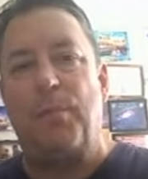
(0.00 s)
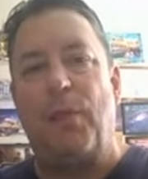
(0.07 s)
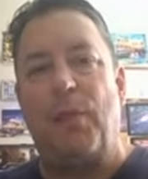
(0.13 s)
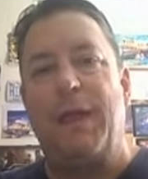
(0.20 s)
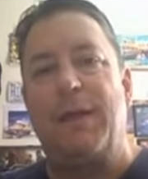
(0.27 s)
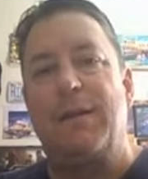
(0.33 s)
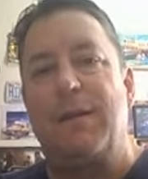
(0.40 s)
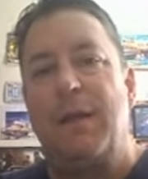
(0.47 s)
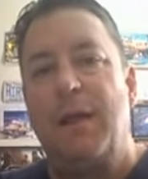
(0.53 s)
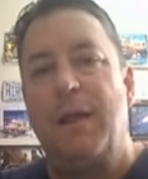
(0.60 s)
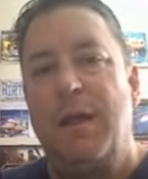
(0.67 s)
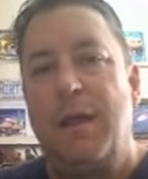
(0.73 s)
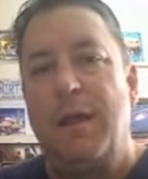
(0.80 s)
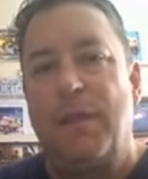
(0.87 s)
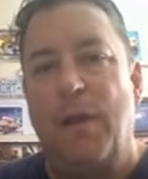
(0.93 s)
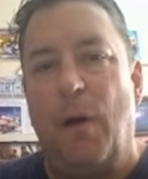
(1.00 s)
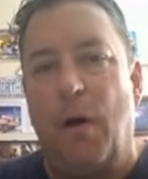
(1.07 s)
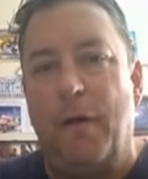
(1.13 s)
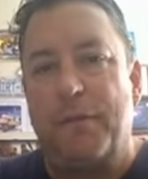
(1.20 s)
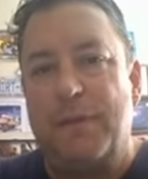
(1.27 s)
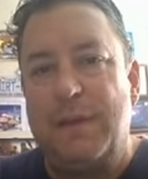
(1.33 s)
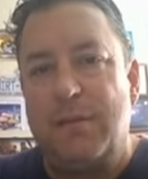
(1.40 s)
planned the
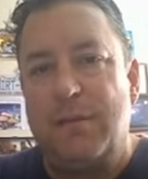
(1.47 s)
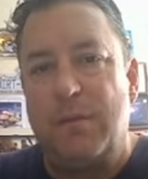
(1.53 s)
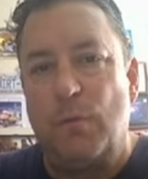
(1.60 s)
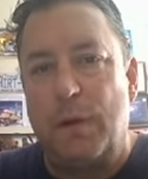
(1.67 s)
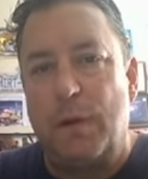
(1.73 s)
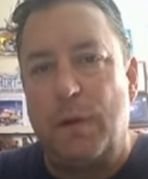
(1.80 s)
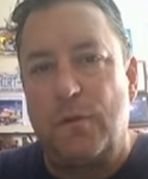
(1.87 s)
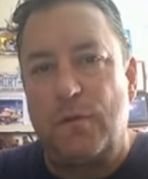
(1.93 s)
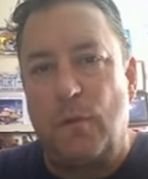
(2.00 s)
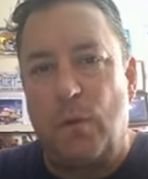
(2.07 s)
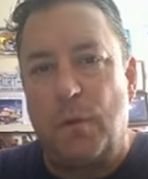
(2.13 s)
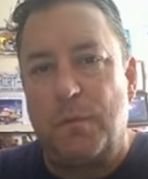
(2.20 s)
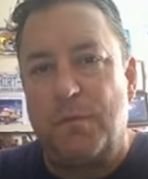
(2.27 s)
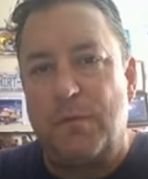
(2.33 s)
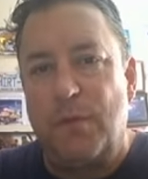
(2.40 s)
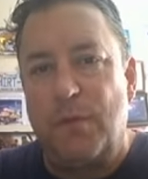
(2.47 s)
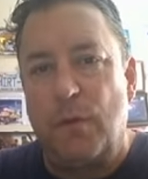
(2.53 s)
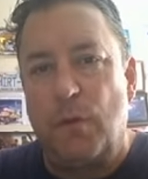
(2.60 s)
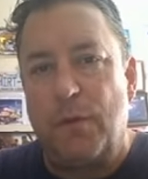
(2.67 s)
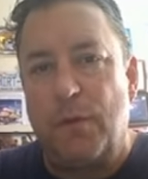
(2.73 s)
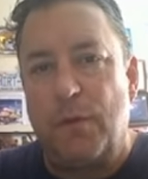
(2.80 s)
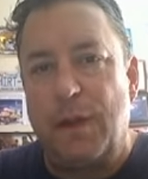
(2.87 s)
off-season, winter storms, severe
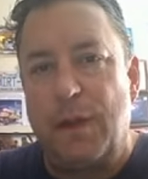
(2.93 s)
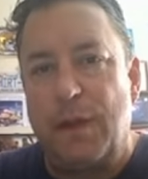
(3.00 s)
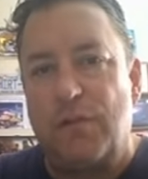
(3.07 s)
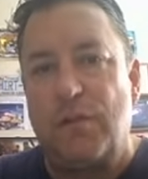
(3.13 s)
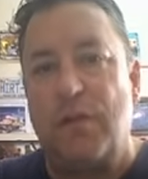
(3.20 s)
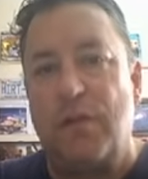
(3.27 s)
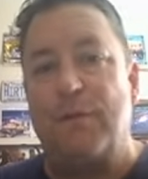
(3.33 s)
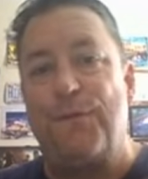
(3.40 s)
weather next year.